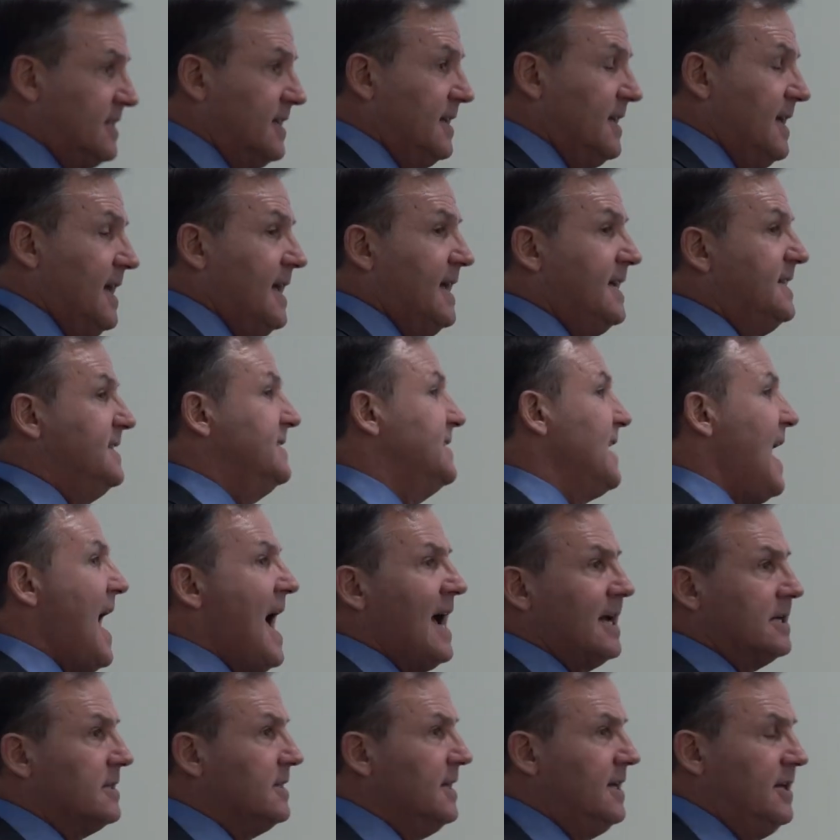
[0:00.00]

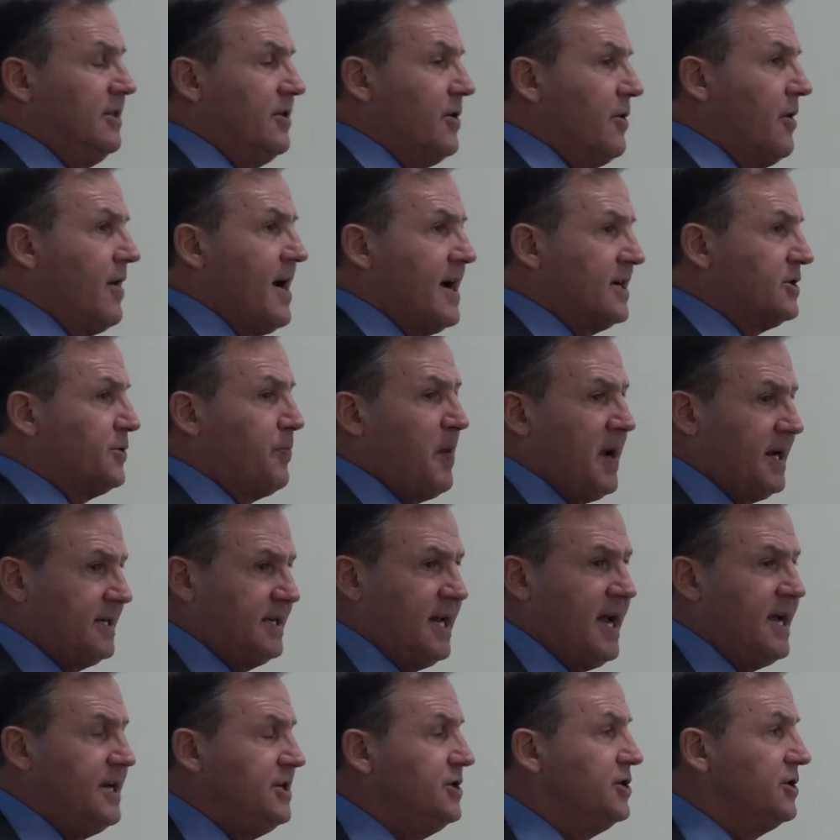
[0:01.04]
exactly their
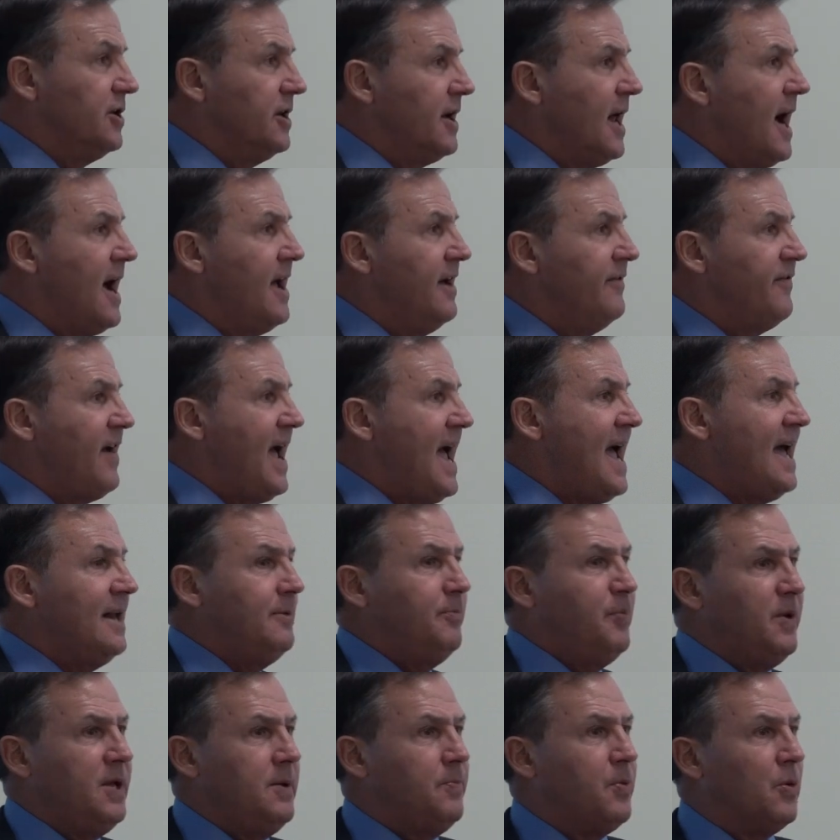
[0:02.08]
expectation. I have had
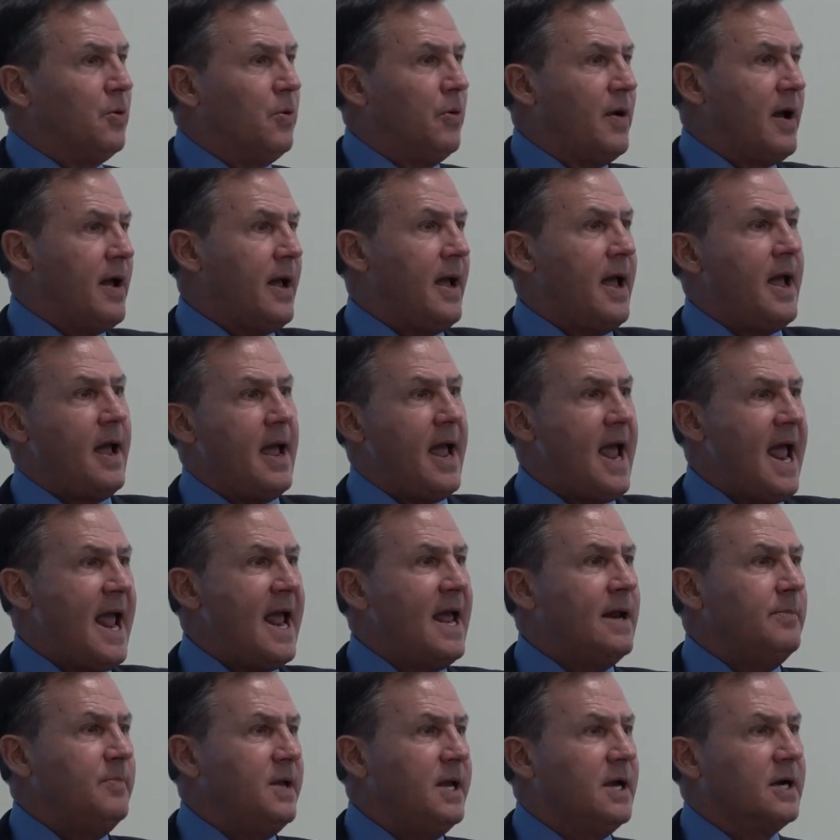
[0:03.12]
people
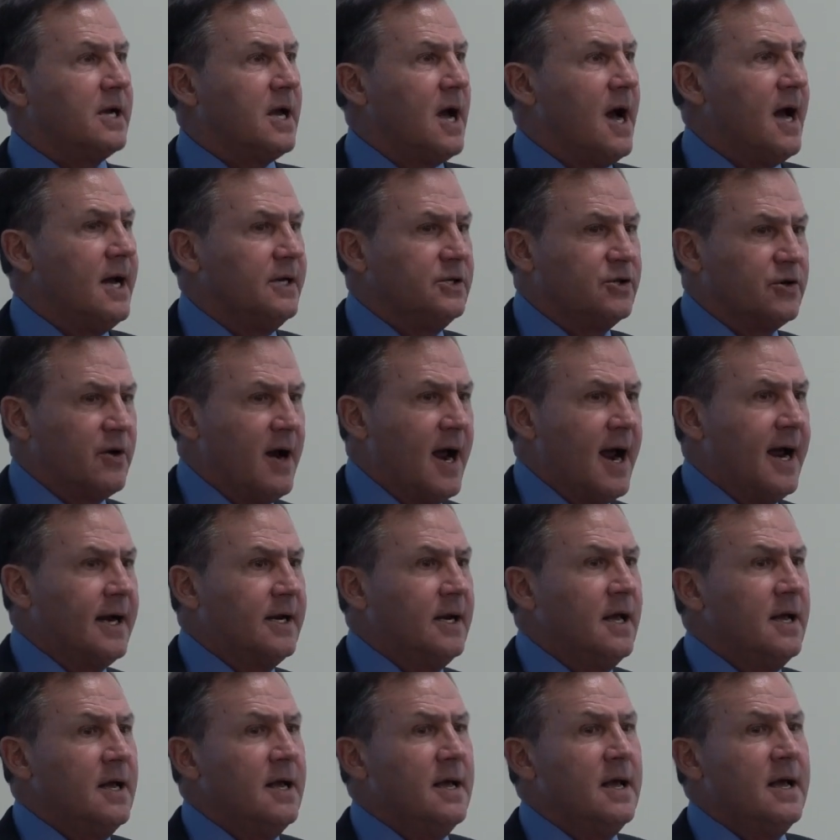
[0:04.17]
hand me a contract
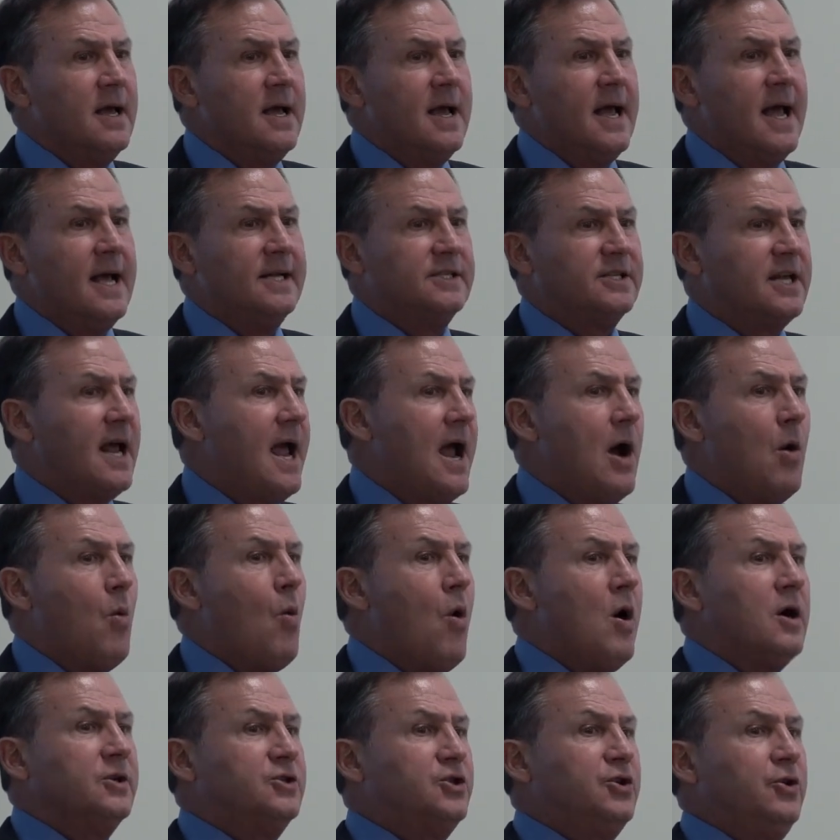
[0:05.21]
and say, I
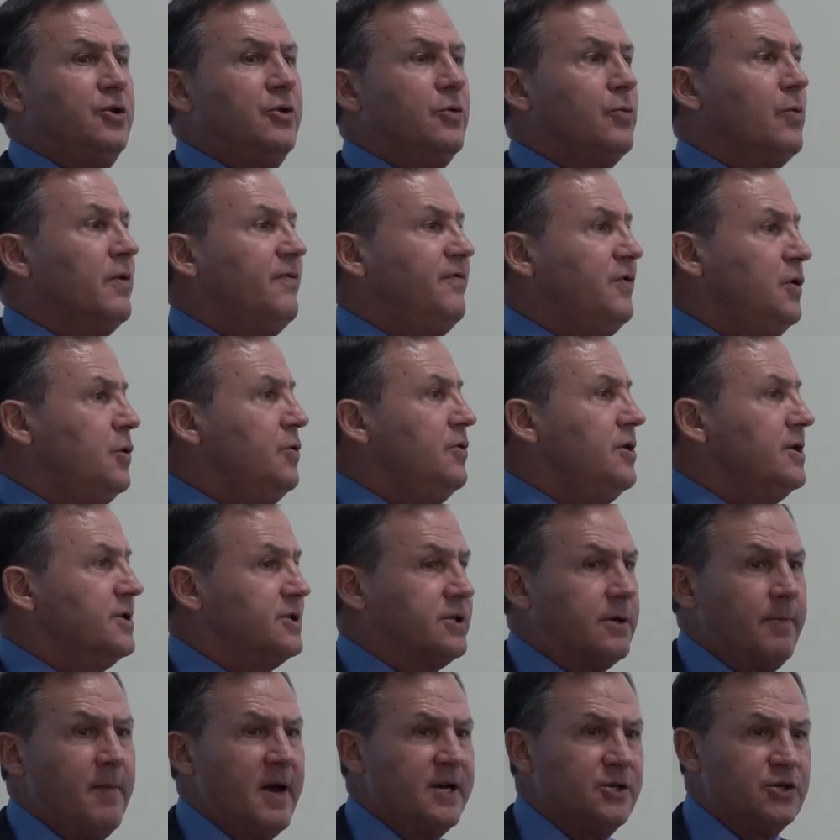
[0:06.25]
want you to review this
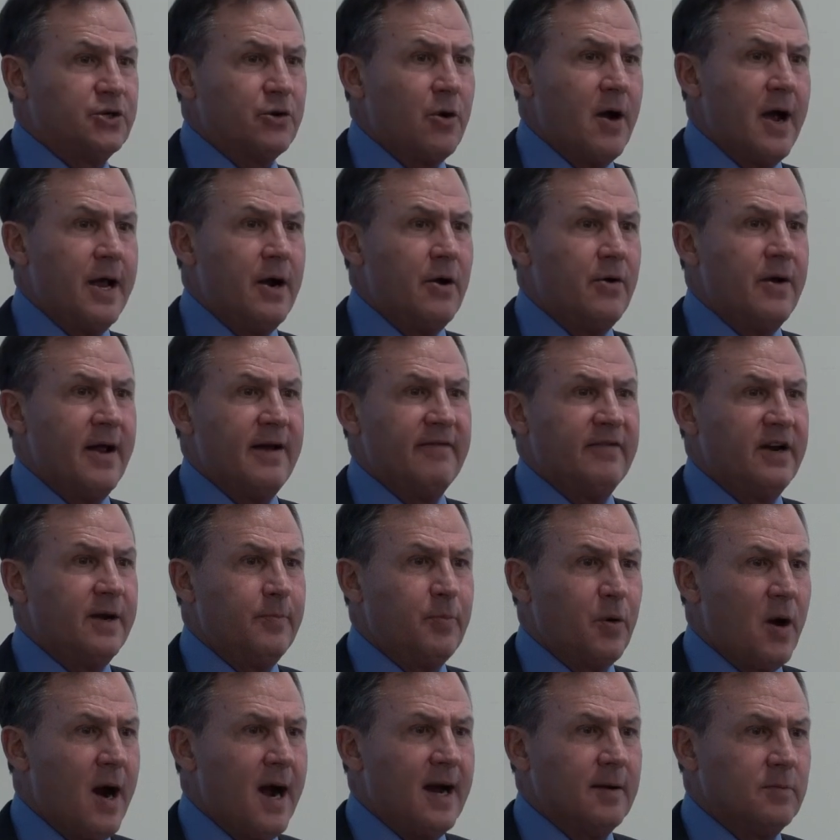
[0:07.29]
to make sure I don't have any
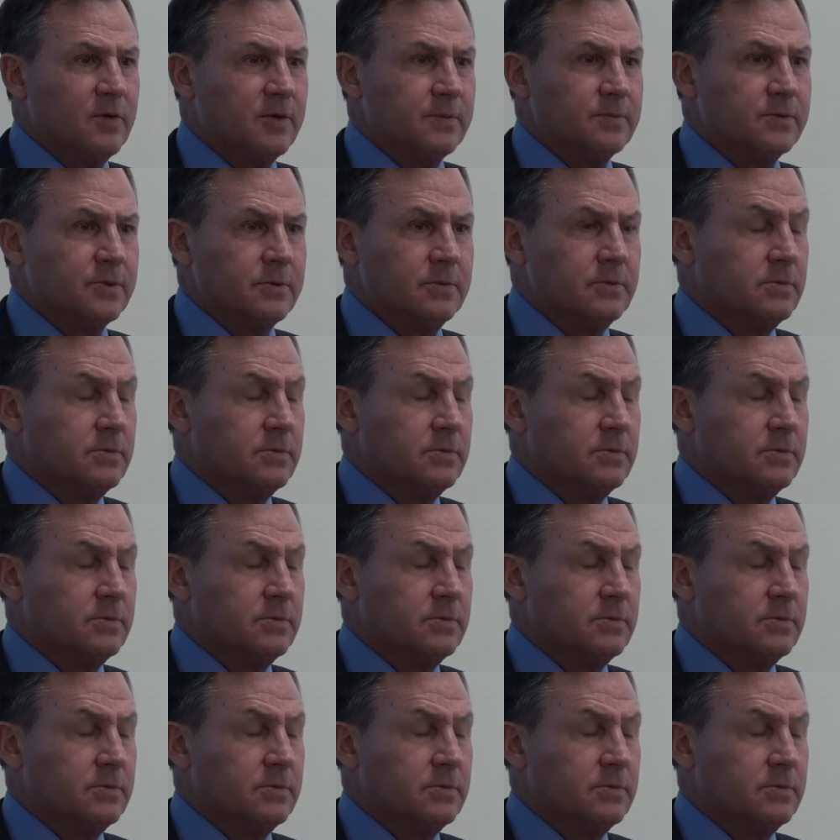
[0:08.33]
problems.